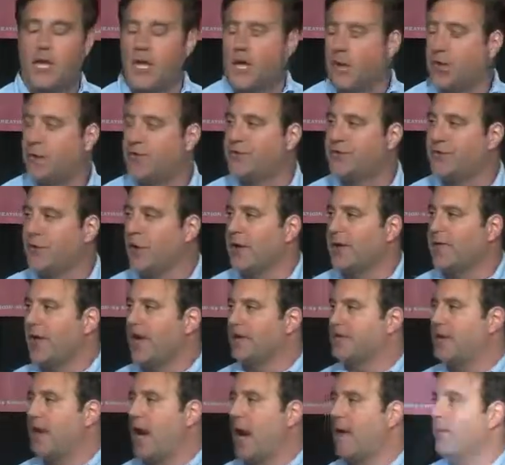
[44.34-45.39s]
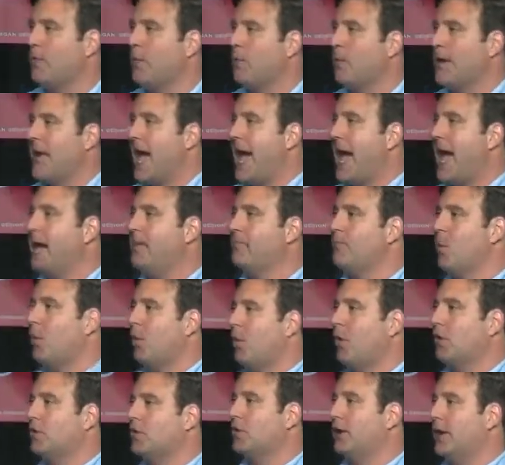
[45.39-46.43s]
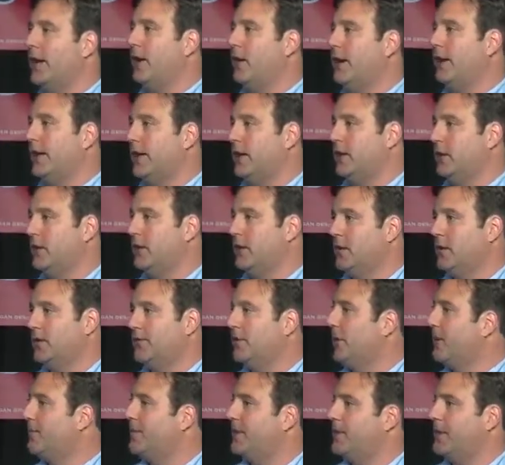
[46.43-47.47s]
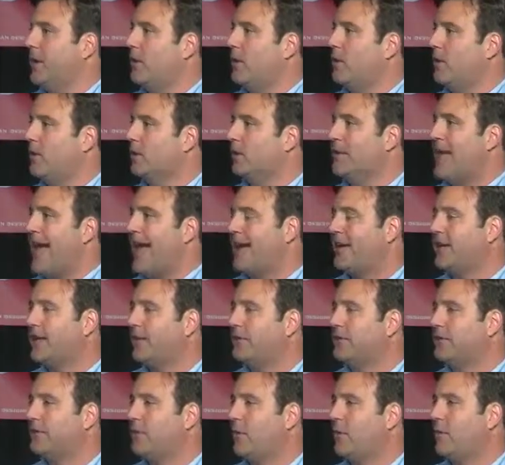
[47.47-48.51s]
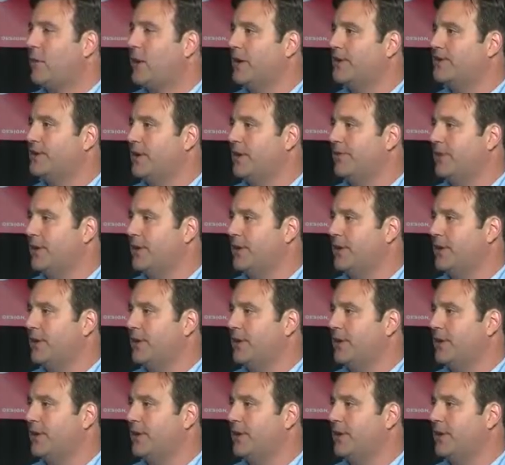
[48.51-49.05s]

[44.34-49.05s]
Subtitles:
it was during that time when we had moral clarity, something that we're lacking so much of